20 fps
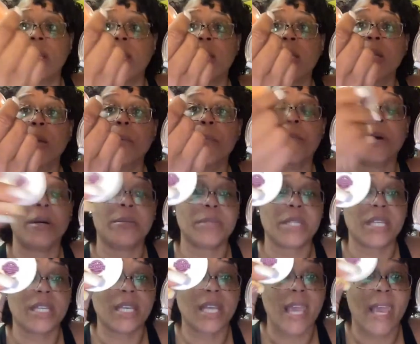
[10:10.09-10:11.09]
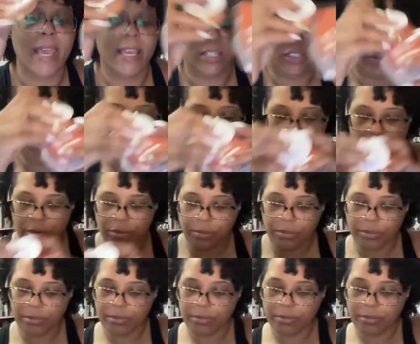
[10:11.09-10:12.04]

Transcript: in pumpkin cashmere.